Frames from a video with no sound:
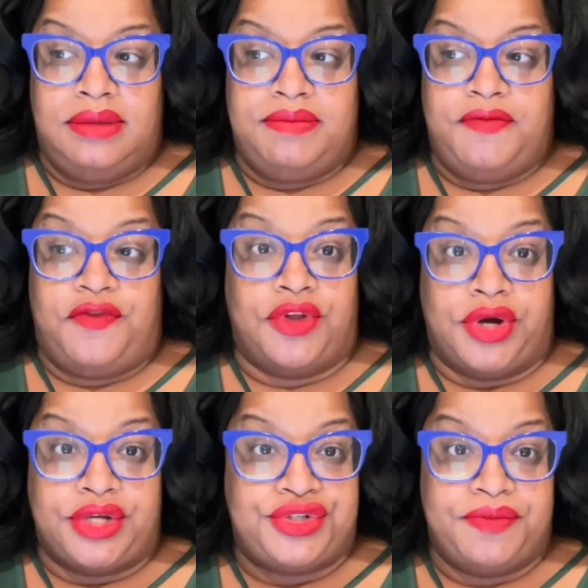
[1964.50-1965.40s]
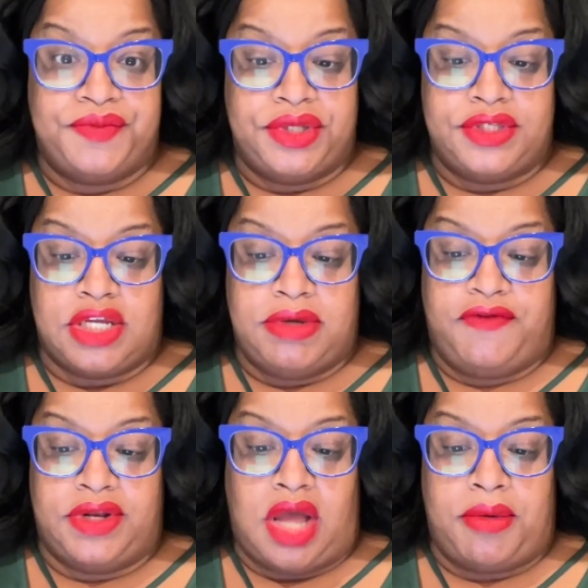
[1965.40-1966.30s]
flourish. It's going to be
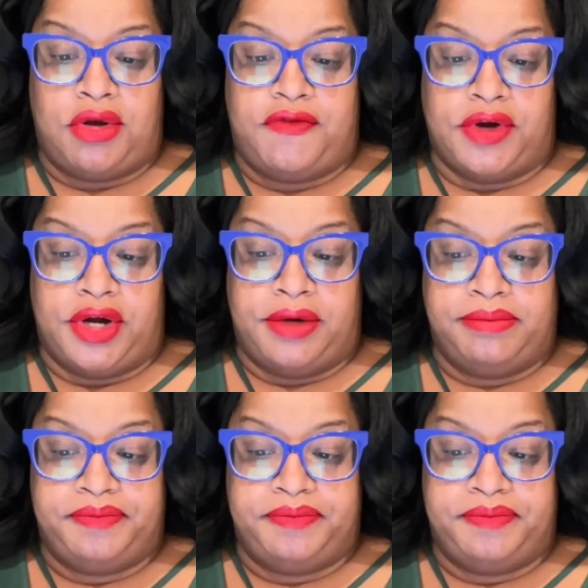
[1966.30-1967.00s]
phenomenal for her.